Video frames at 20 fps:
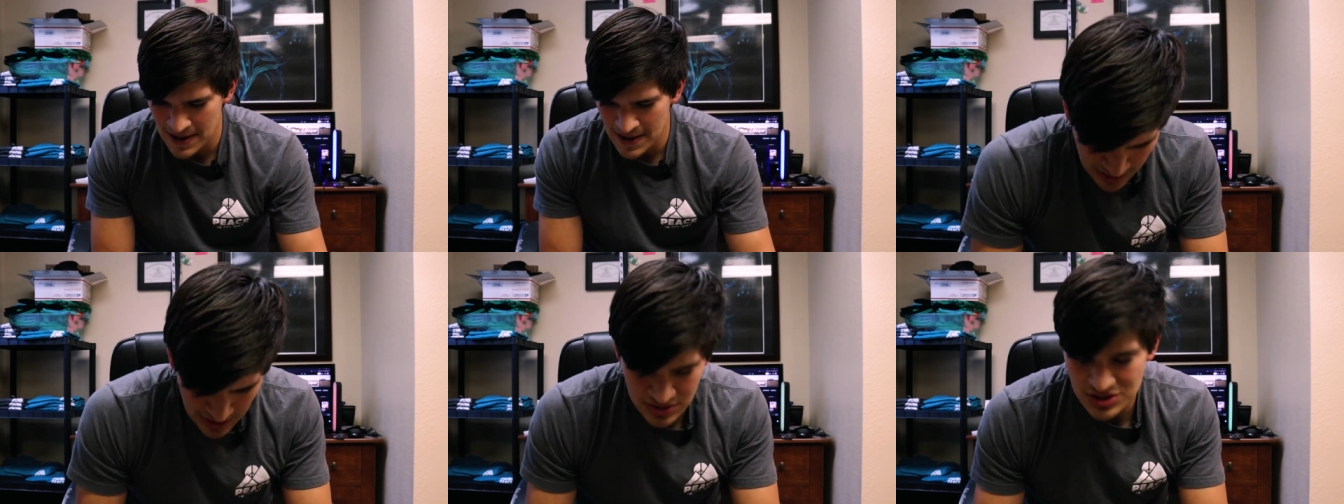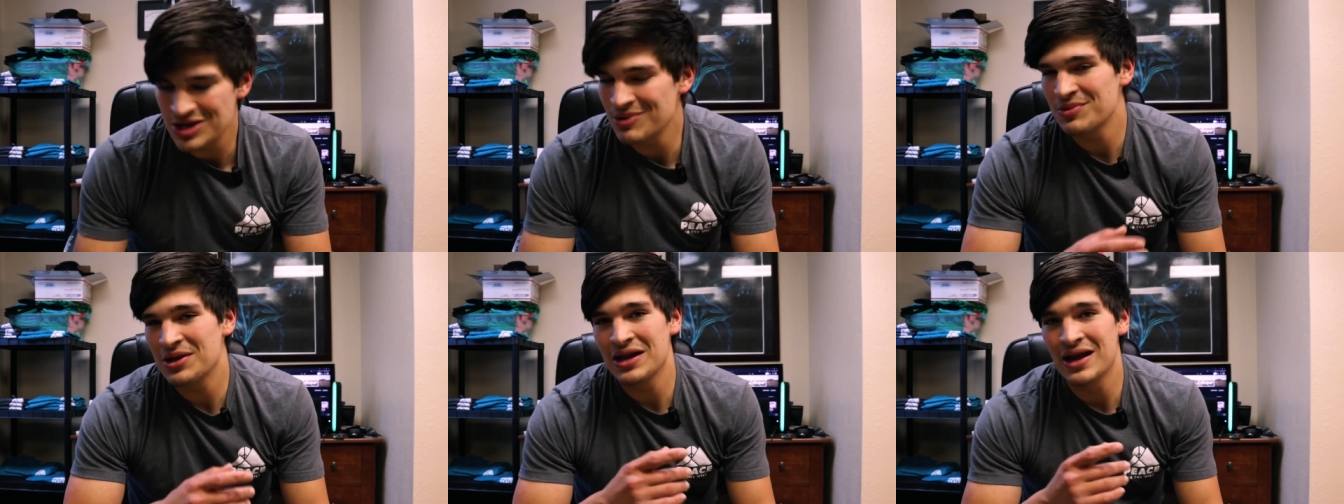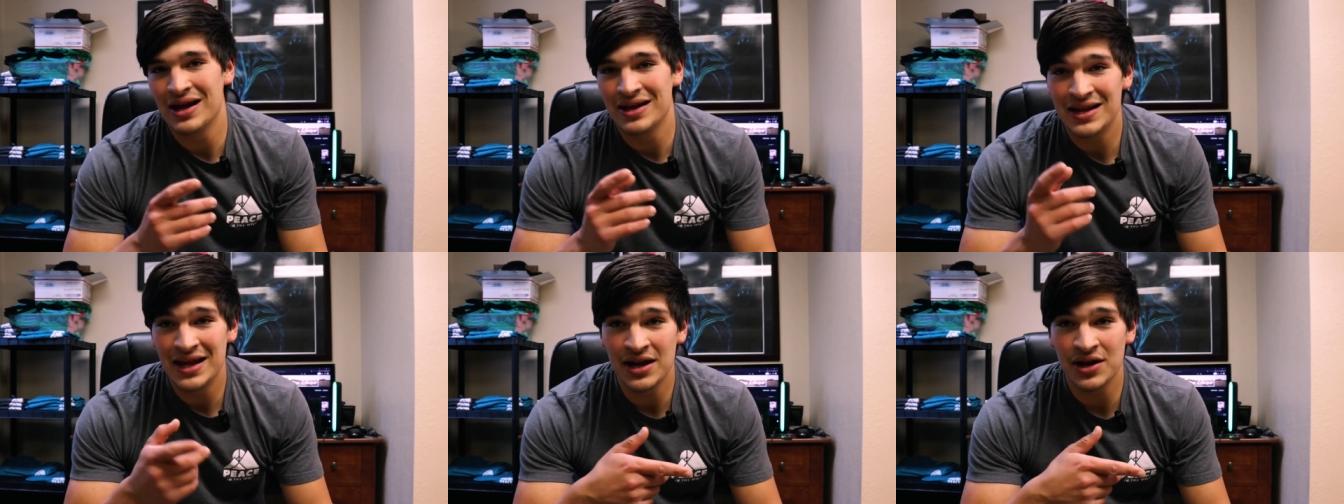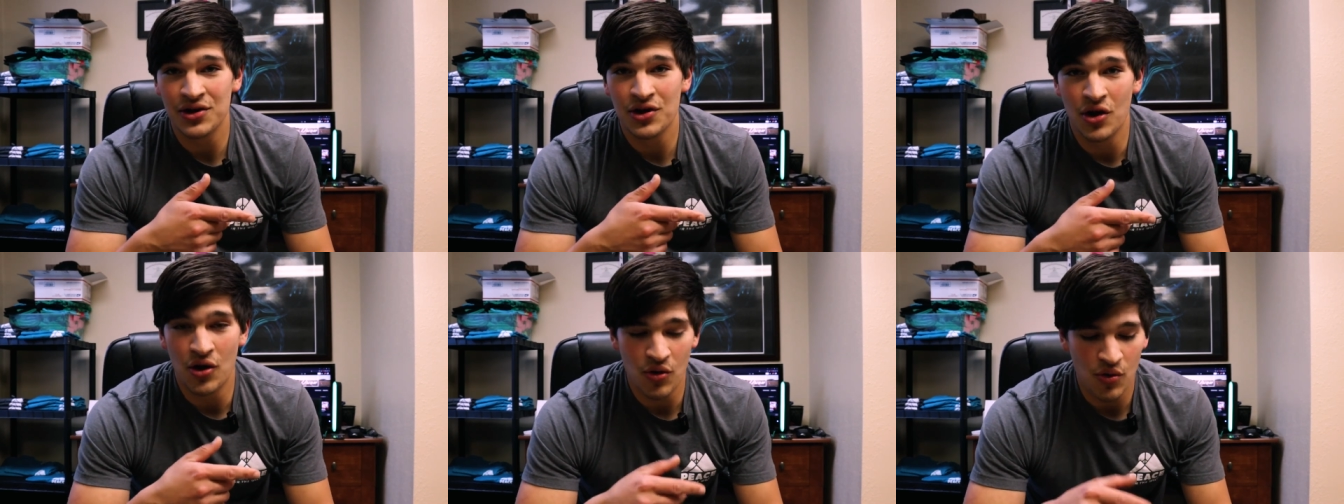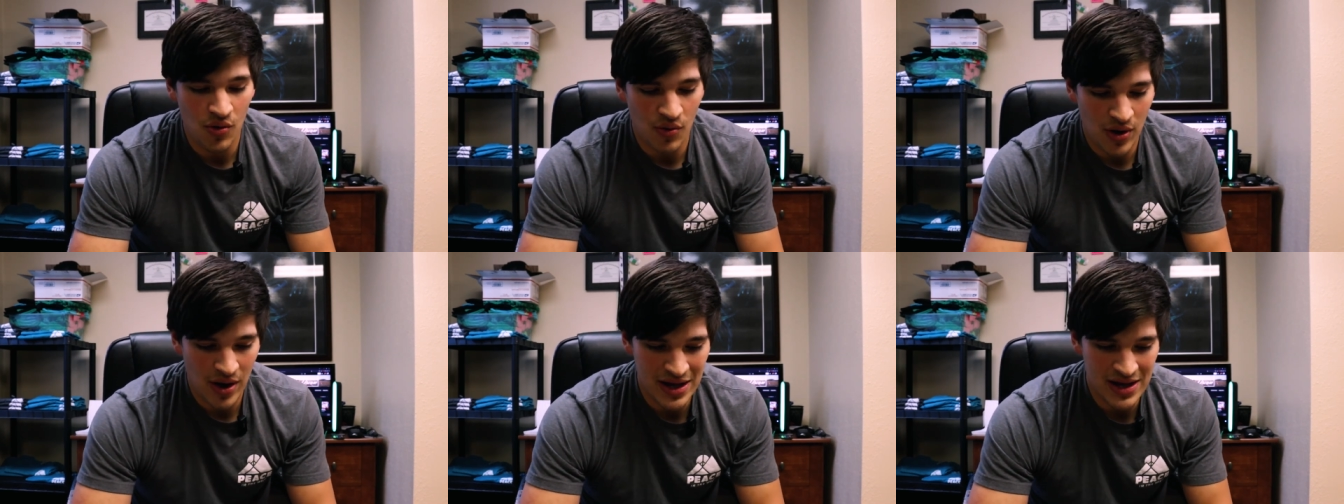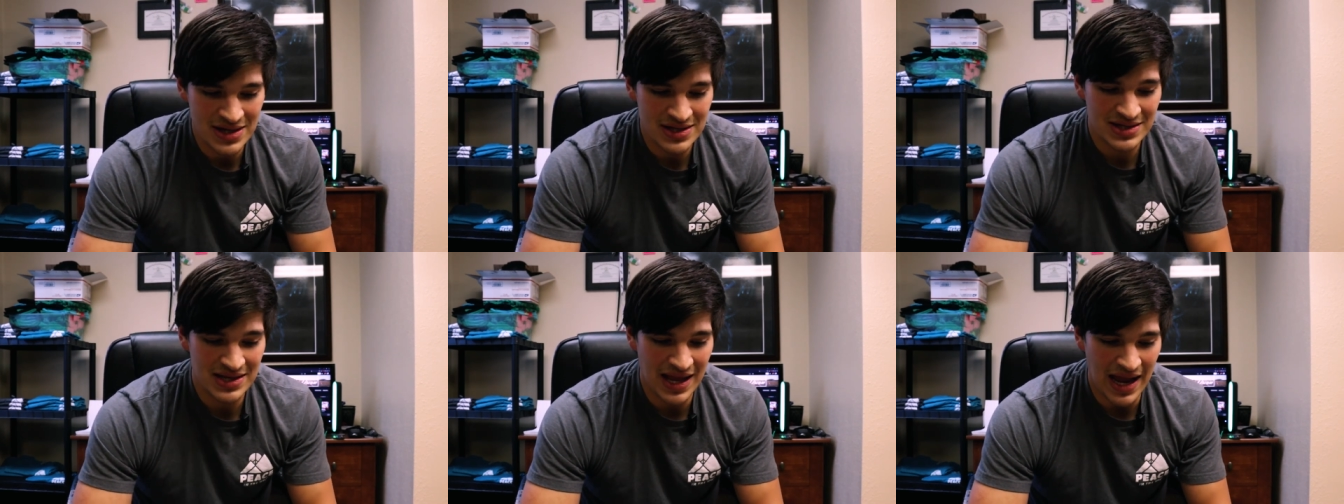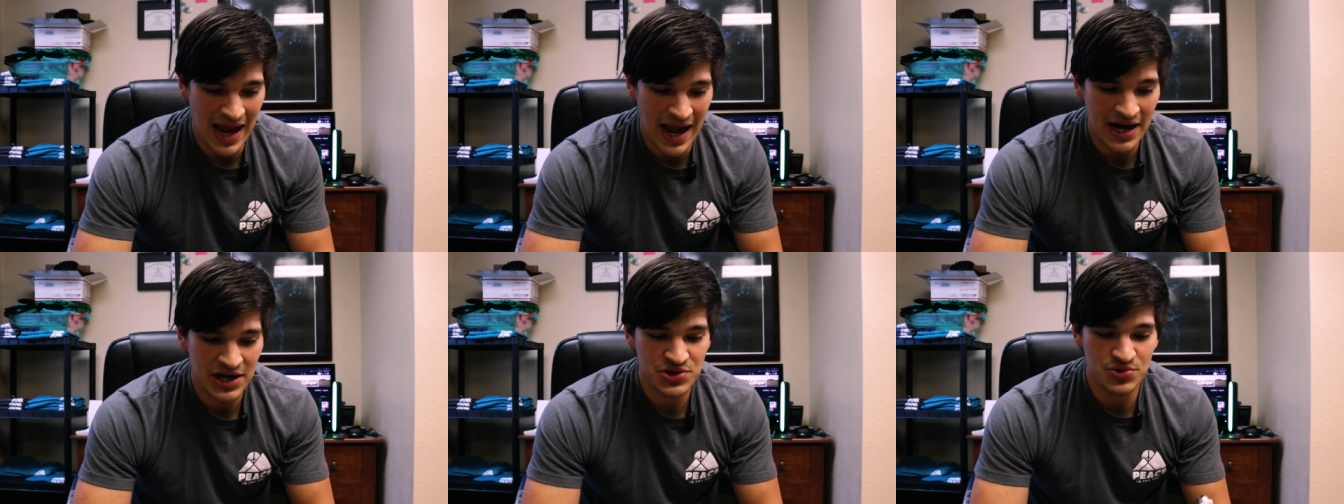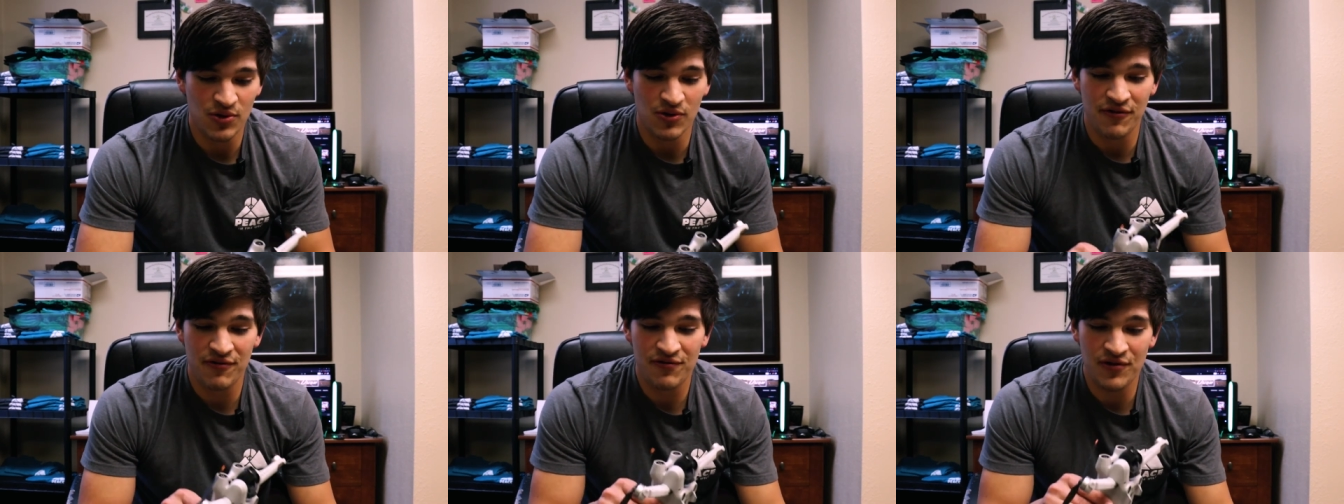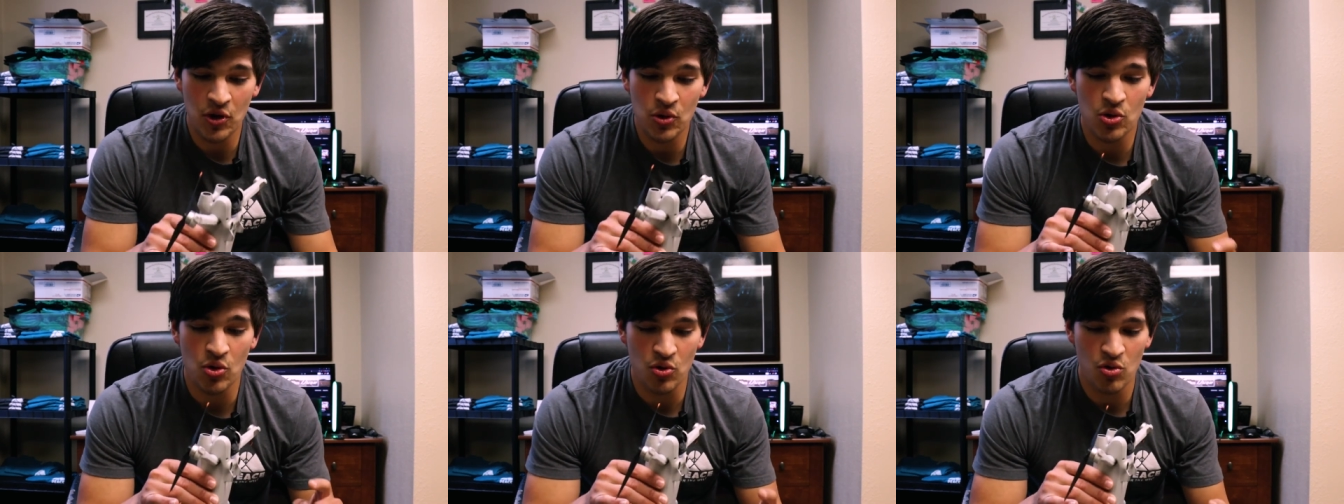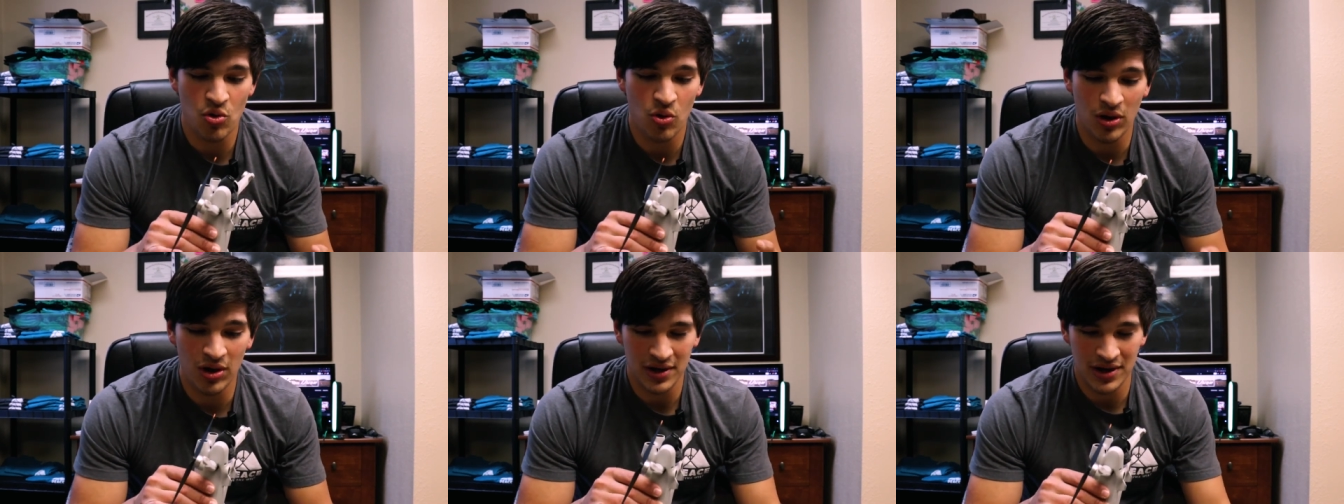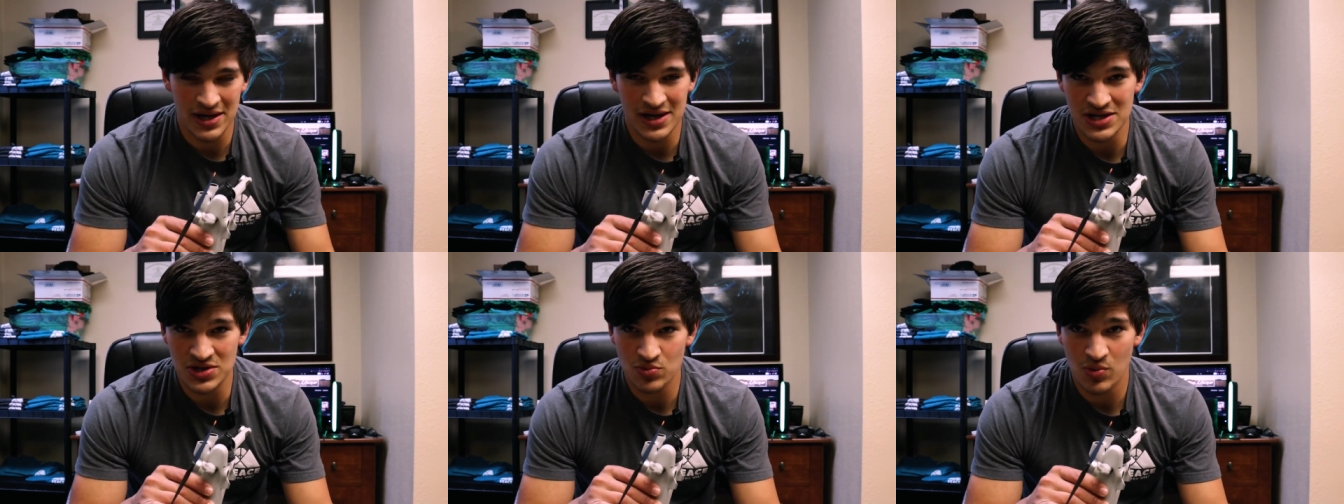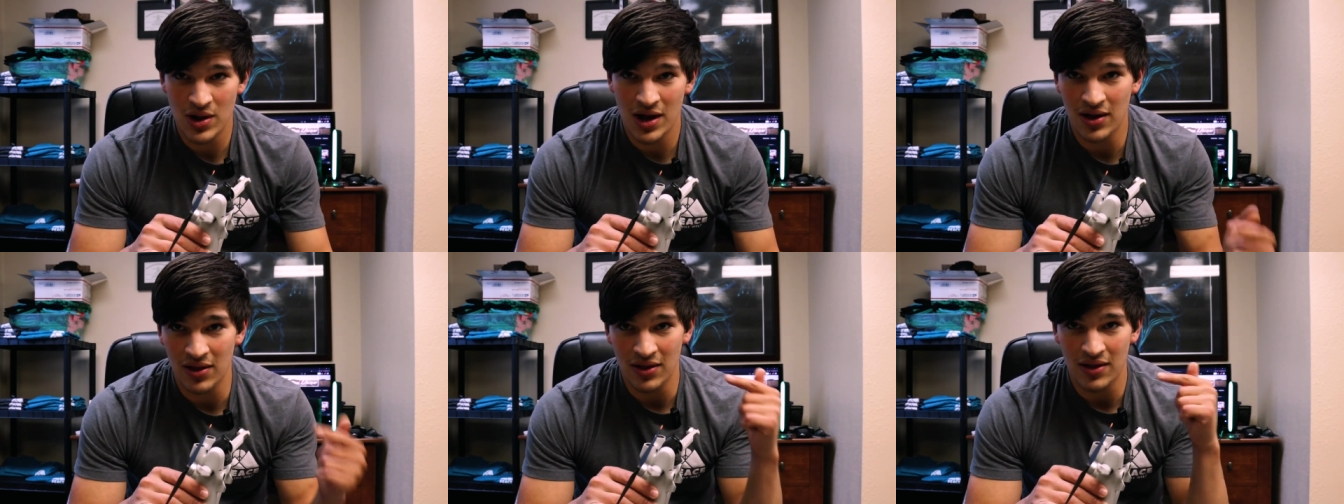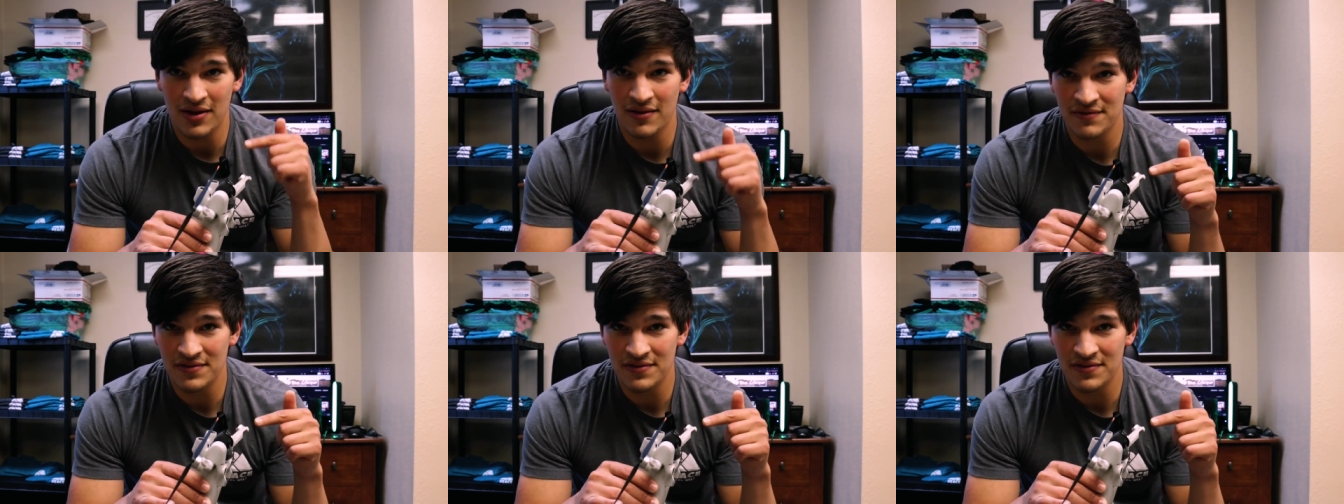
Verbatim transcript: Now something I didn't know is the actual photo quality as well